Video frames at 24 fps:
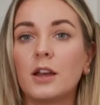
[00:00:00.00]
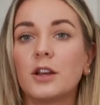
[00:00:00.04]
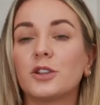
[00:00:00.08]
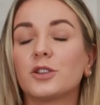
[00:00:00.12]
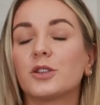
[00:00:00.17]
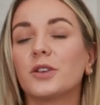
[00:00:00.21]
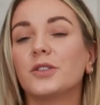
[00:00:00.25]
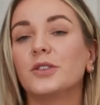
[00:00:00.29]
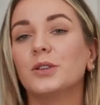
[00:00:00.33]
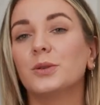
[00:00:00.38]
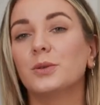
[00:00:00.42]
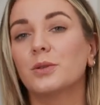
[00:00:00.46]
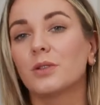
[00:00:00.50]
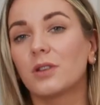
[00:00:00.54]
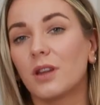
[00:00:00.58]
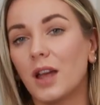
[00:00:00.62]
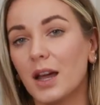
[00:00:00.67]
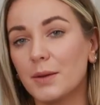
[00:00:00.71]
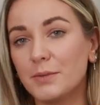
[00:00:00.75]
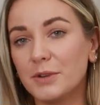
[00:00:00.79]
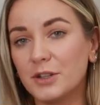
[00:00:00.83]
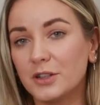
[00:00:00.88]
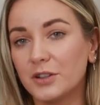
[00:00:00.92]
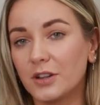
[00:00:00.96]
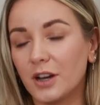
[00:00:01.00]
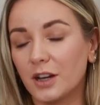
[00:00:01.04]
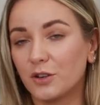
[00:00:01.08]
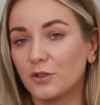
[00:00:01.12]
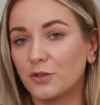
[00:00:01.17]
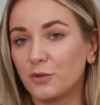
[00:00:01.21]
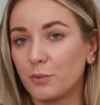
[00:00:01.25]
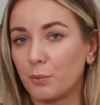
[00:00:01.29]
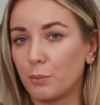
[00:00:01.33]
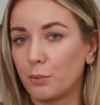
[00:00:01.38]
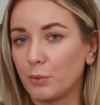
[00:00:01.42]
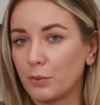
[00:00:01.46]
So if you would like me to kind
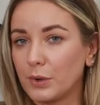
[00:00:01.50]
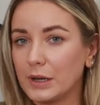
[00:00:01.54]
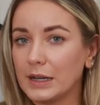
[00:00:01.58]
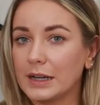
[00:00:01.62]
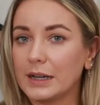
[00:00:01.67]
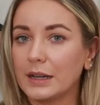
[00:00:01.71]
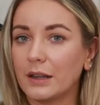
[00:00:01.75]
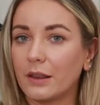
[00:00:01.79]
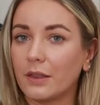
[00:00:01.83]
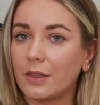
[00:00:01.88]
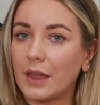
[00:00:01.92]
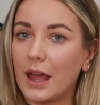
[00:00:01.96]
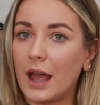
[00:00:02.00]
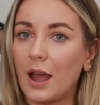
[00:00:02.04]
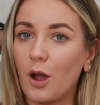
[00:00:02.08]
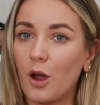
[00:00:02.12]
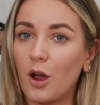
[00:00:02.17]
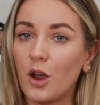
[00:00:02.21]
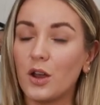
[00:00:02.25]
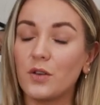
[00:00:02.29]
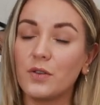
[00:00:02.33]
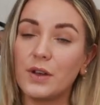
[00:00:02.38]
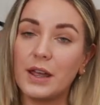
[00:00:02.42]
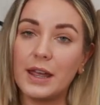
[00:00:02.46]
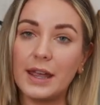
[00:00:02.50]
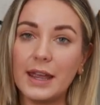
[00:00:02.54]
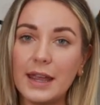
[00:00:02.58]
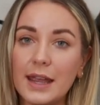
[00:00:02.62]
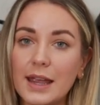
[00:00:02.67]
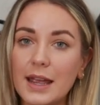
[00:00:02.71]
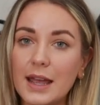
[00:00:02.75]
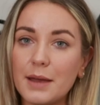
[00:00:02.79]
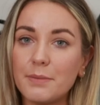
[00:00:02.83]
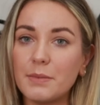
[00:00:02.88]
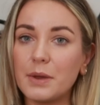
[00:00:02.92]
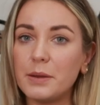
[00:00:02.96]
of bring that over
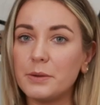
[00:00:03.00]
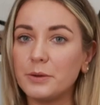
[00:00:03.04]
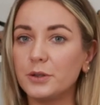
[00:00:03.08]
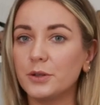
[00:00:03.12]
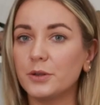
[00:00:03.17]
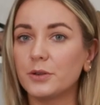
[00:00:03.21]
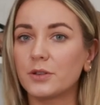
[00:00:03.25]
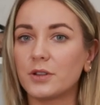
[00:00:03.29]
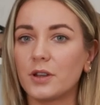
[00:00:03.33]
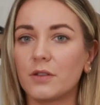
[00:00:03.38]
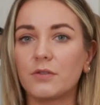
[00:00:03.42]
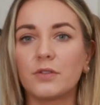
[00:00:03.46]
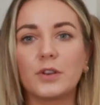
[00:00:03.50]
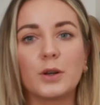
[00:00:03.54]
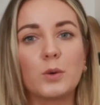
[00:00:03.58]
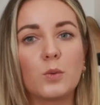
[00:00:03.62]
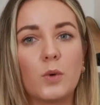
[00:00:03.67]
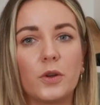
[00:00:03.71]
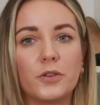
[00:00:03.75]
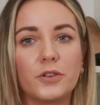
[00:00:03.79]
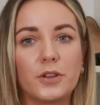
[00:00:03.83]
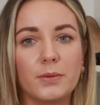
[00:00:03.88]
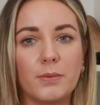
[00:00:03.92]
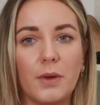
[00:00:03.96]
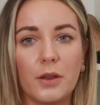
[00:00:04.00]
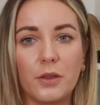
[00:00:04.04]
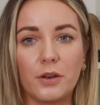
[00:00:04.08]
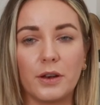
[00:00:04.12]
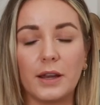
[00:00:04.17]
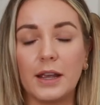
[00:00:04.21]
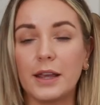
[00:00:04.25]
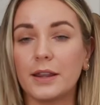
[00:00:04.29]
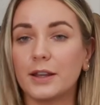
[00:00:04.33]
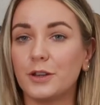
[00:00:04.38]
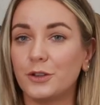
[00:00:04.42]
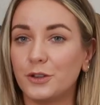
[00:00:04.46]
here and maybe do something once a month on
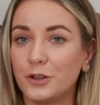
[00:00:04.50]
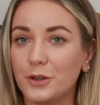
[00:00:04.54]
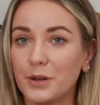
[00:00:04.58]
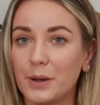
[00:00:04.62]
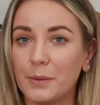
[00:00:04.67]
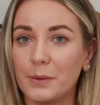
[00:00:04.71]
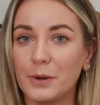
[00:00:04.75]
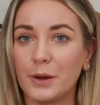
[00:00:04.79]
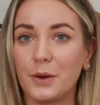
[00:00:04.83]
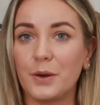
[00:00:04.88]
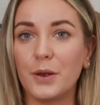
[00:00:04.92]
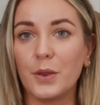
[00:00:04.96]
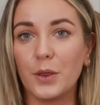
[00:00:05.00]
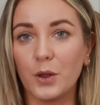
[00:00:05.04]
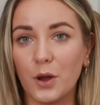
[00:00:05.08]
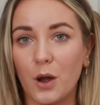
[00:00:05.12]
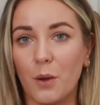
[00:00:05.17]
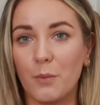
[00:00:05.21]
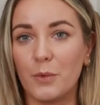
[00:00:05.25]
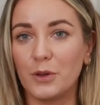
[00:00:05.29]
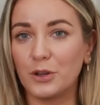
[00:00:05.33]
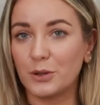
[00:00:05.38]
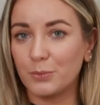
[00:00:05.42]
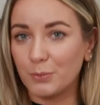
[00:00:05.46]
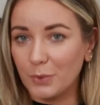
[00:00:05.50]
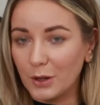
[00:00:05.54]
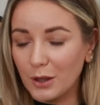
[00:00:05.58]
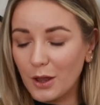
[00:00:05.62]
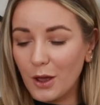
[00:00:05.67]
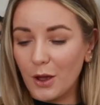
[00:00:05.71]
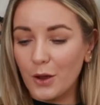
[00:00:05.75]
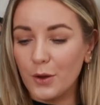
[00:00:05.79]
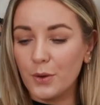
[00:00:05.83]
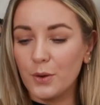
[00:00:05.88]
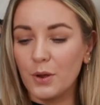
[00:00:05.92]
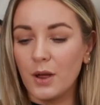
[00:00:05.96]
here, then do let me know in the comments
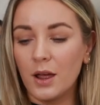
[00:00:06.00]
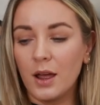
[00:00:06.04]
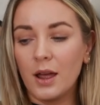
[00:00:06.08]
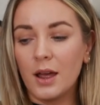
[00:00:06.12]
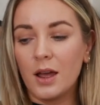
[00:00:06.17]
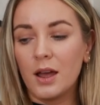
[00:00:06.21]
below.